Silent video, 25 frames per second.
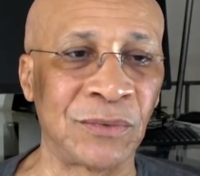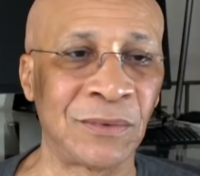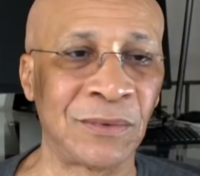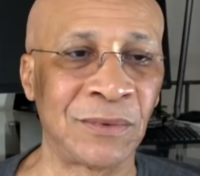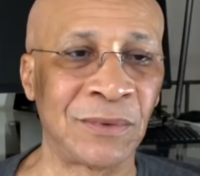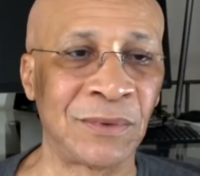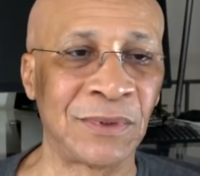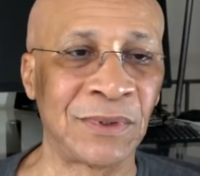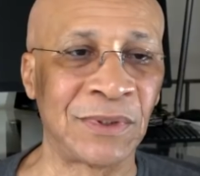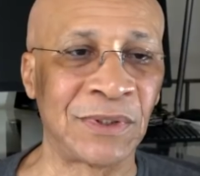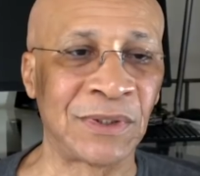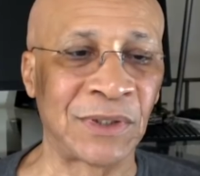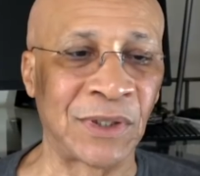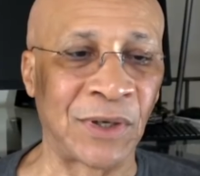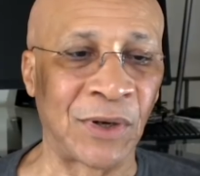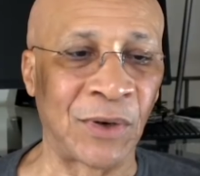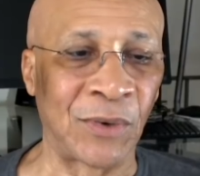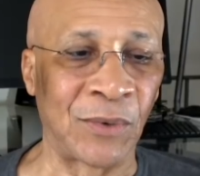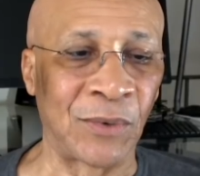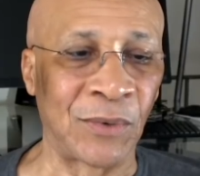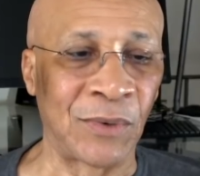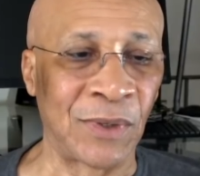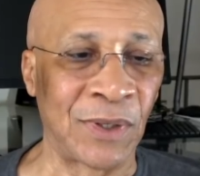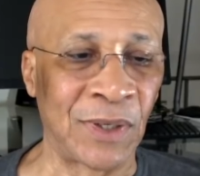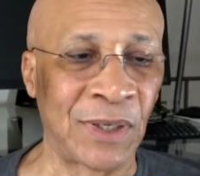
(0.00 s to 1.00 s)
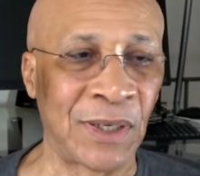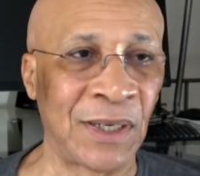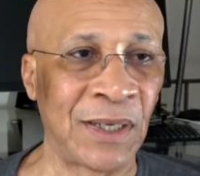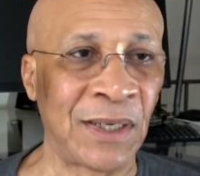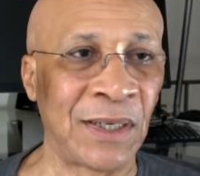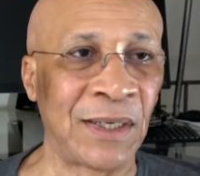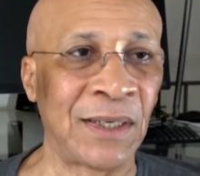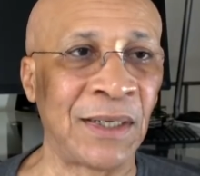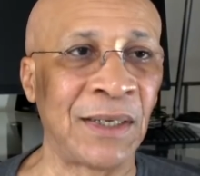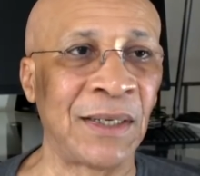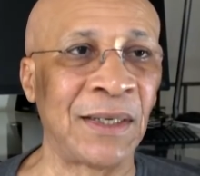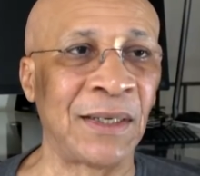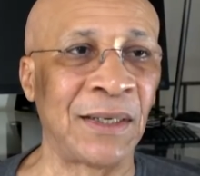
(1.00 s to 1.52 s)
So,
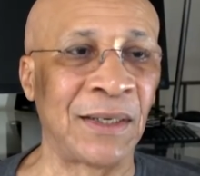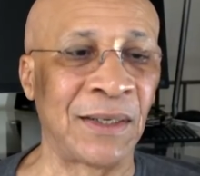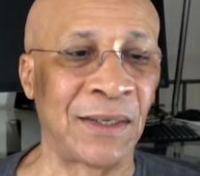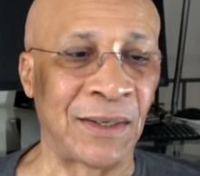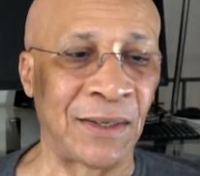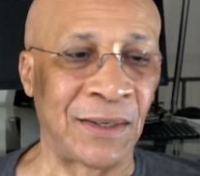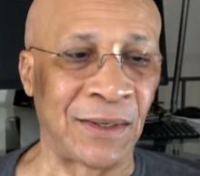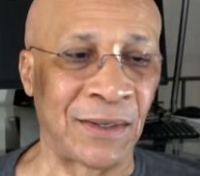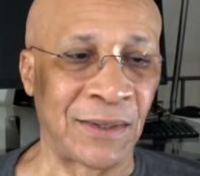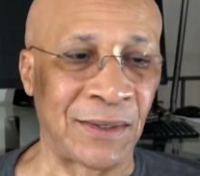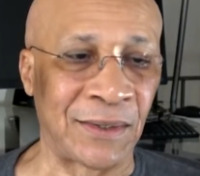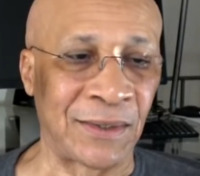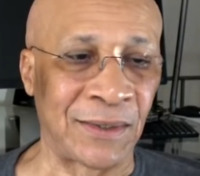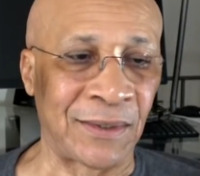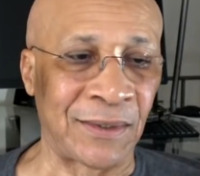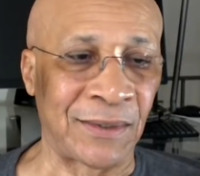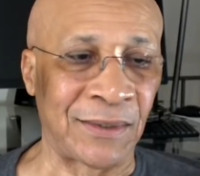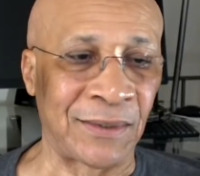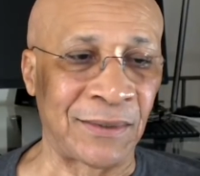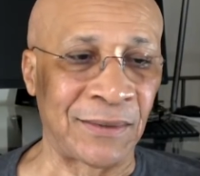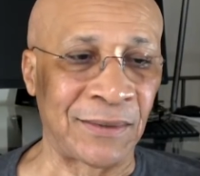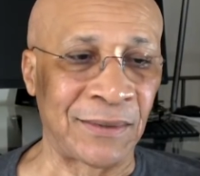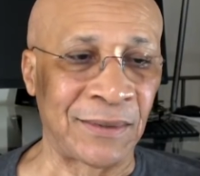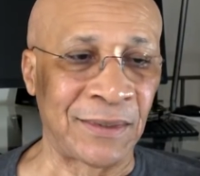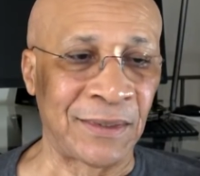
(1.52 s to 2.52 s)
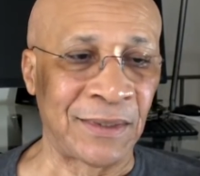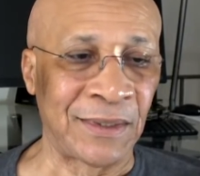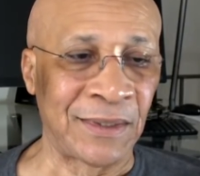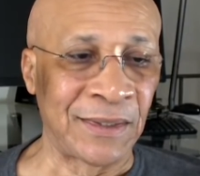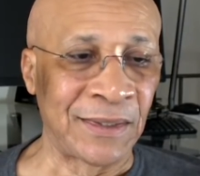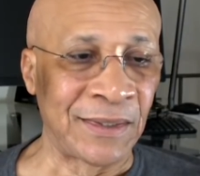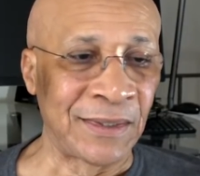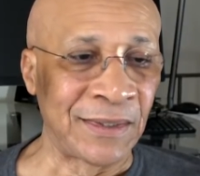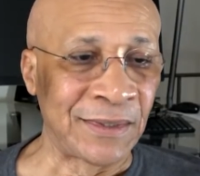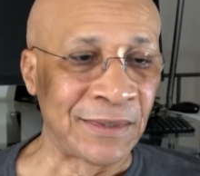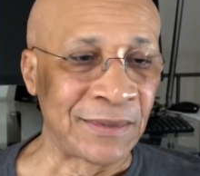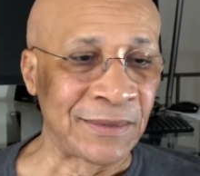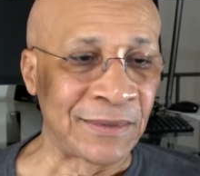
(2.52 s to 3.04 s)

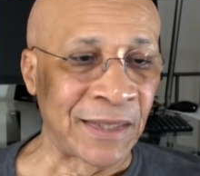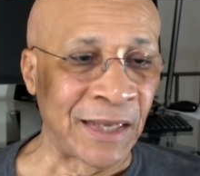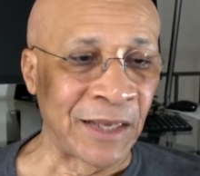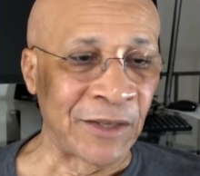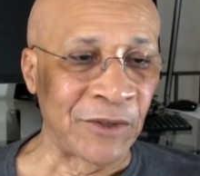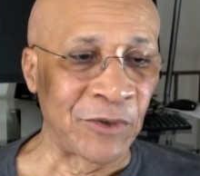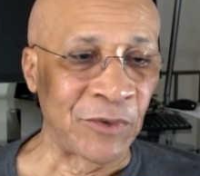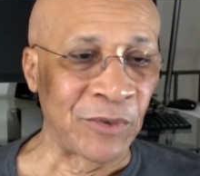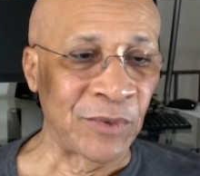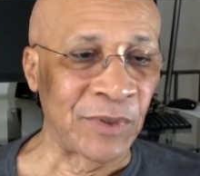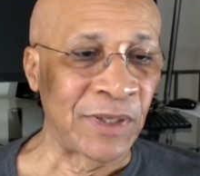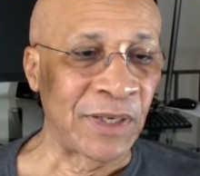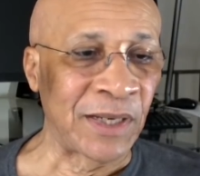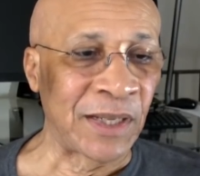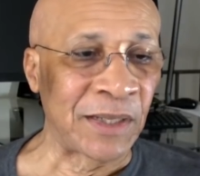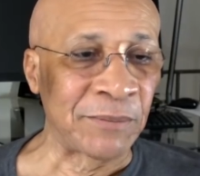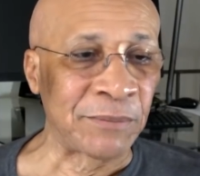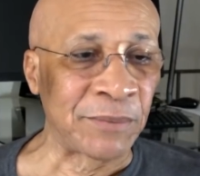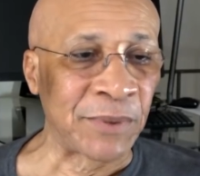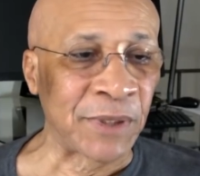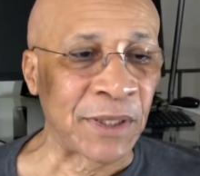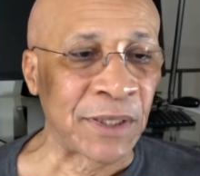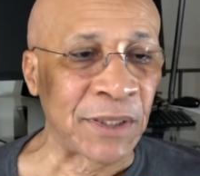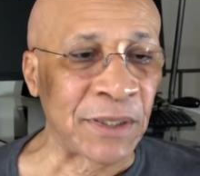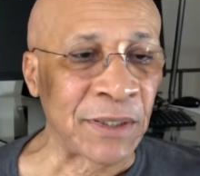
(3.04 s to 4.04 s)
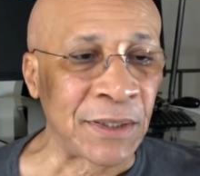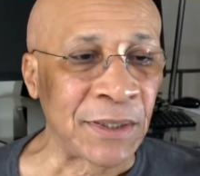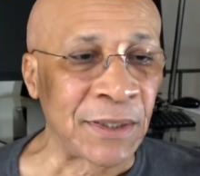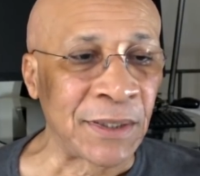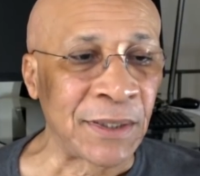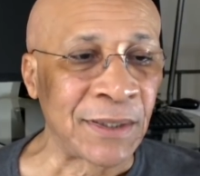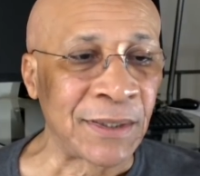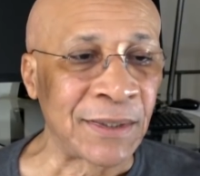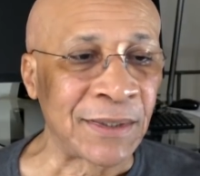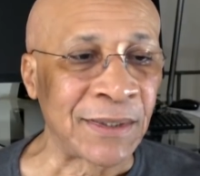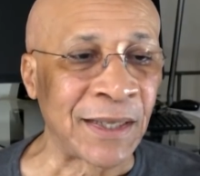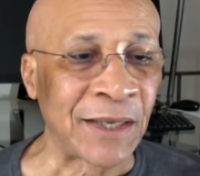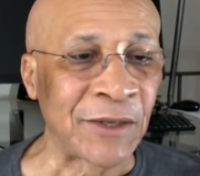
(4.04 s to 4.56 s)
thank you, Elan P.
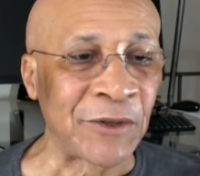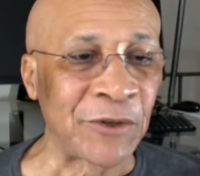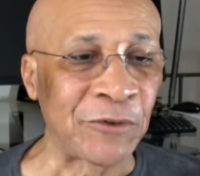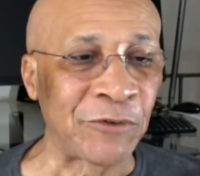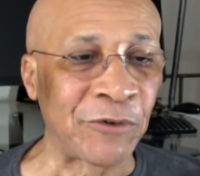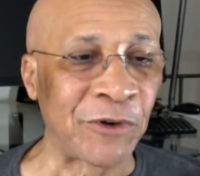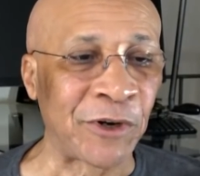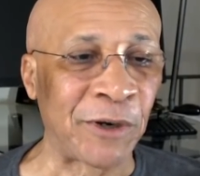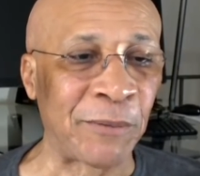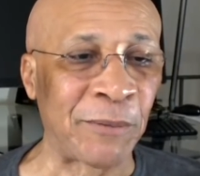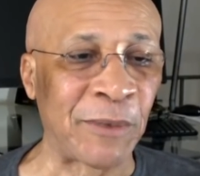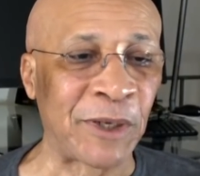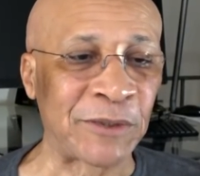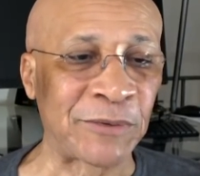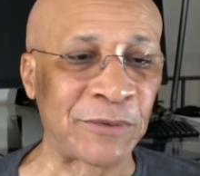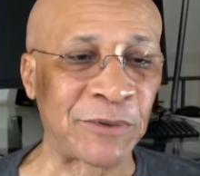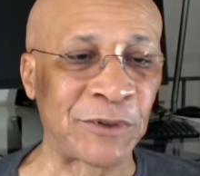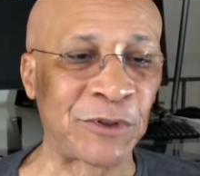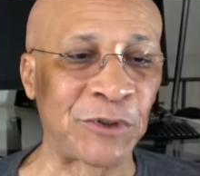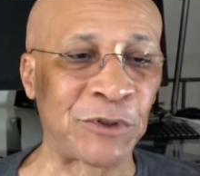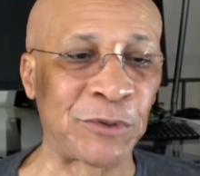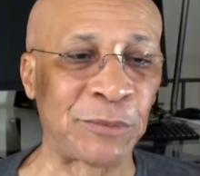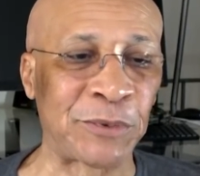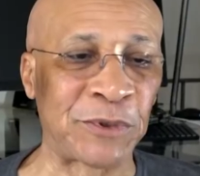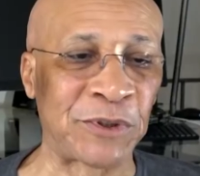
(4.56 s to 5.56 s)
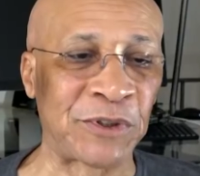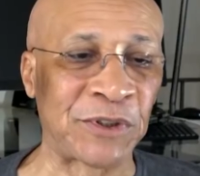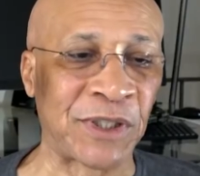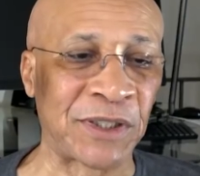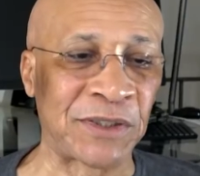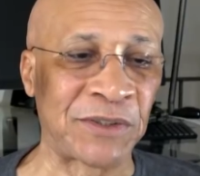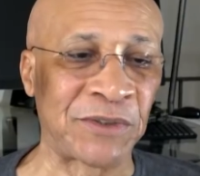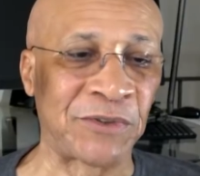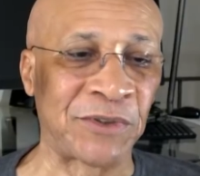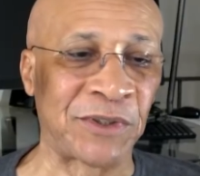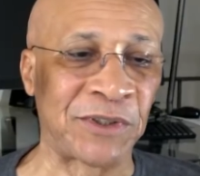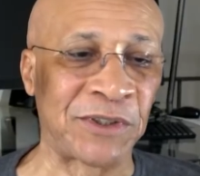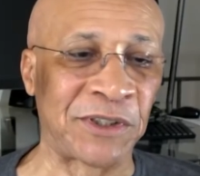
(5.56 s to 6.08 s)
Thank you very much for the super chat
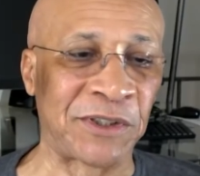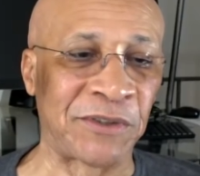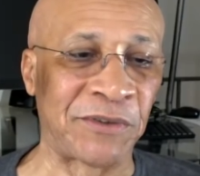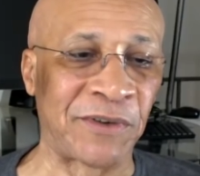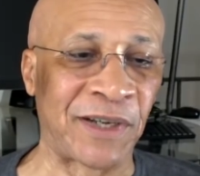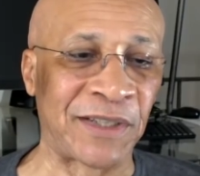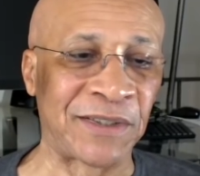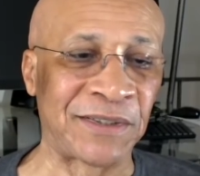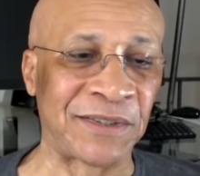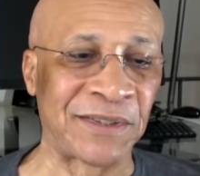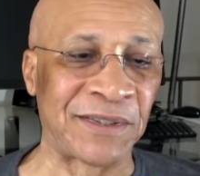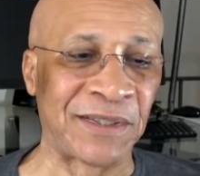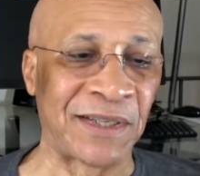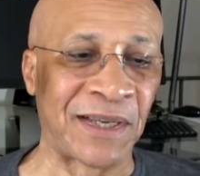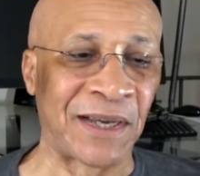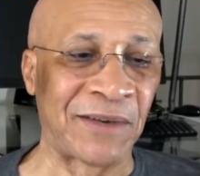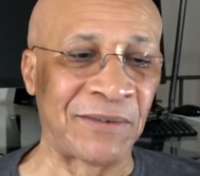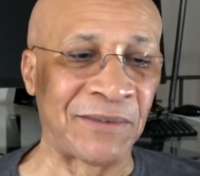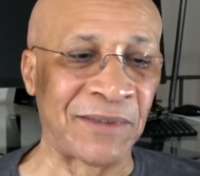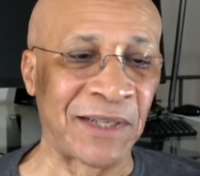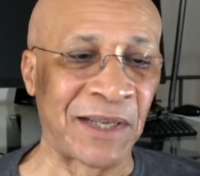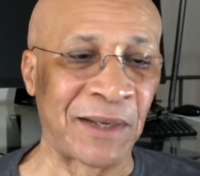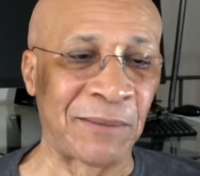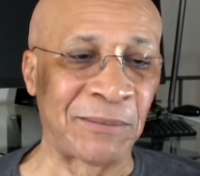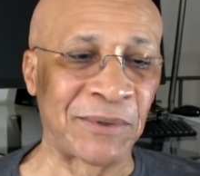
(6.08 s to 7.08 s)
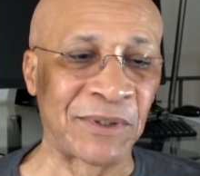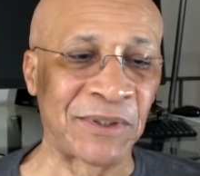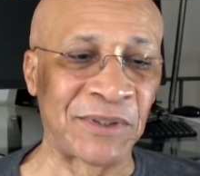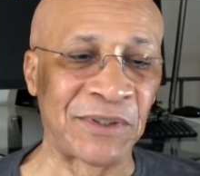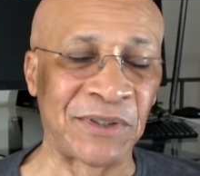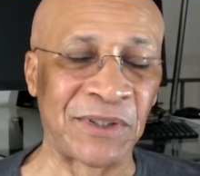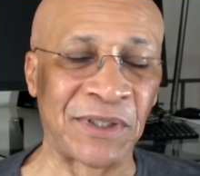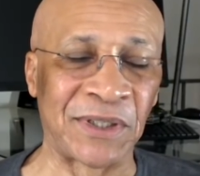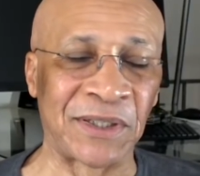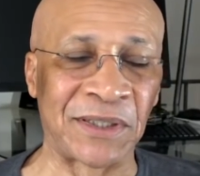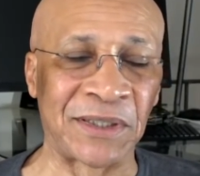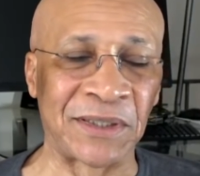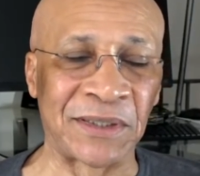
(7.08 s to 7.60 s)
and your generosity. I really
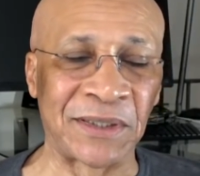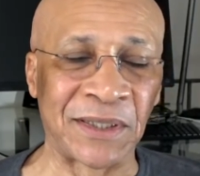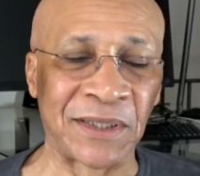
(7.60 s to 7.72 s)
appreciate it.